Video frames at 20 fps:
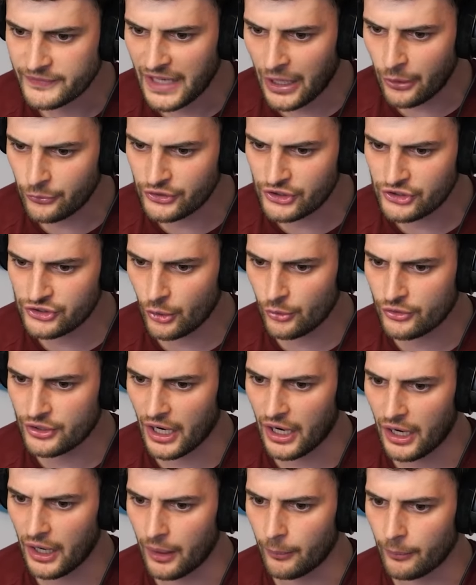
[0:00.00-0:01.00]
wait, how's he so
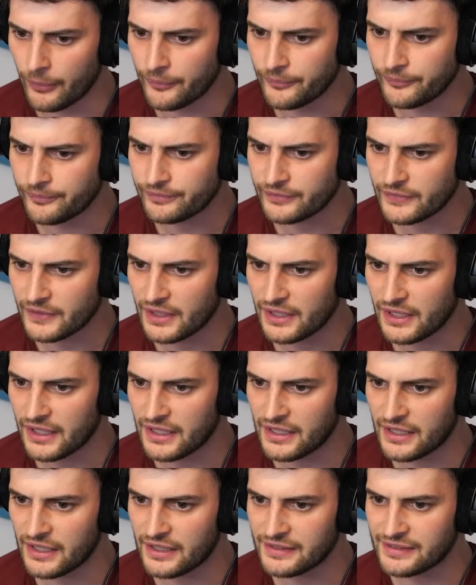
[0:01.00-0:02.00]
calm?
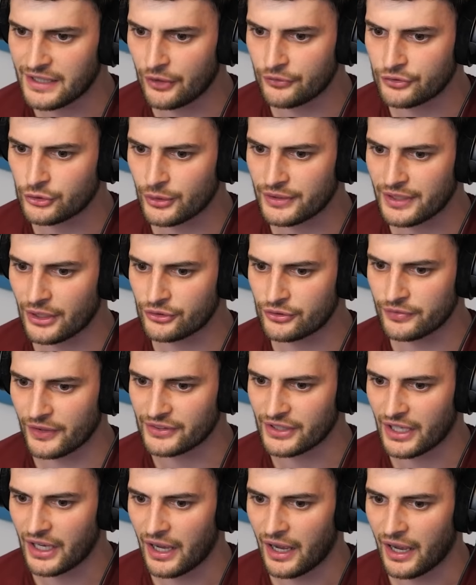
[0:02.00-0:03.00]
His health's going down so
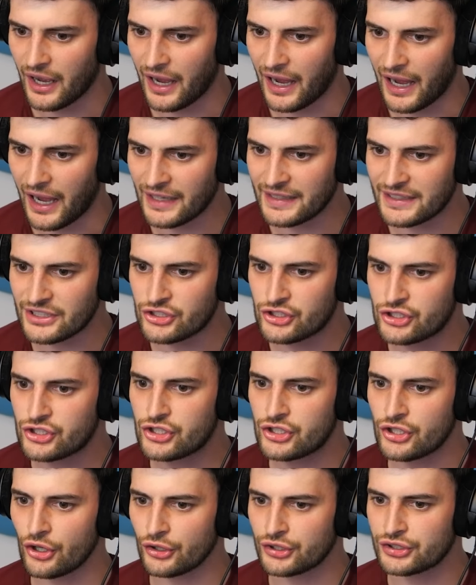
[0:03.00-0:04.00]
fast. And
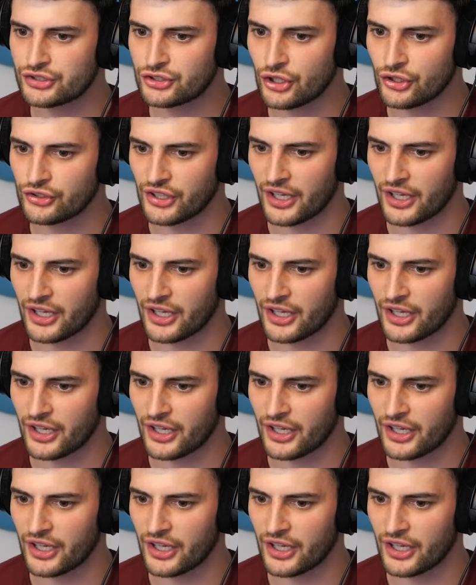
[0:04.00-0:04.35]
he just does